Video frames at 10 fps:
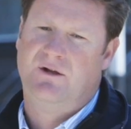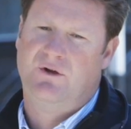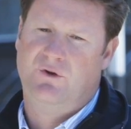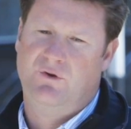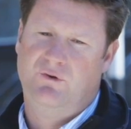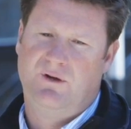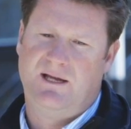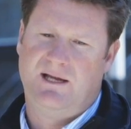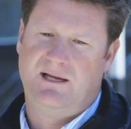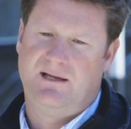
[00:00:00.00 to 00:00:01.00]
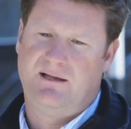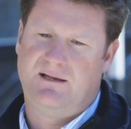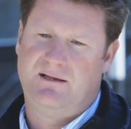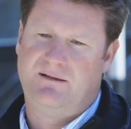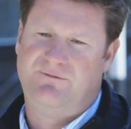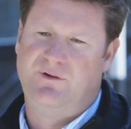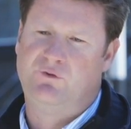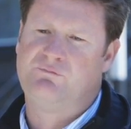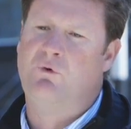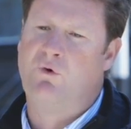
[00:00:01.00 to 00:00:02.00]
who
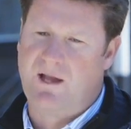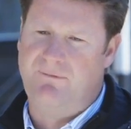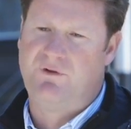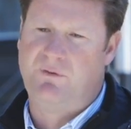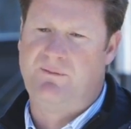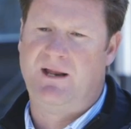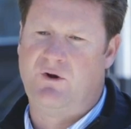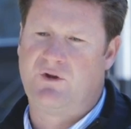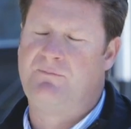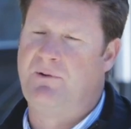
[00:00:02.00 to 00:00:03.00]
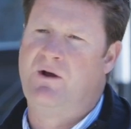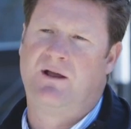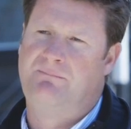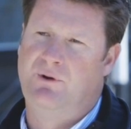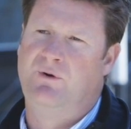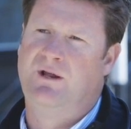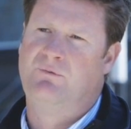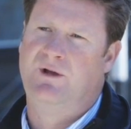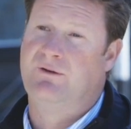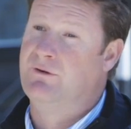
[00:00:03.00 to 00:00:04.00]
feels more comfortable about occupying a building
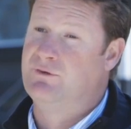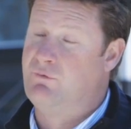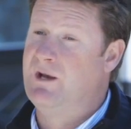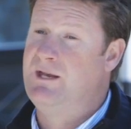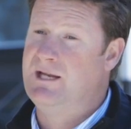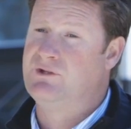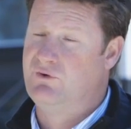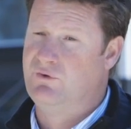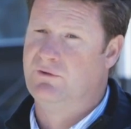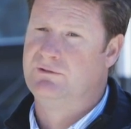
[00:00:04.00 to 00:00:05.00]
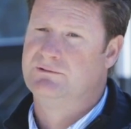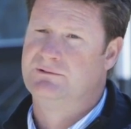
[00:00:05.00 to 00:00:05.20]
where there is one next door.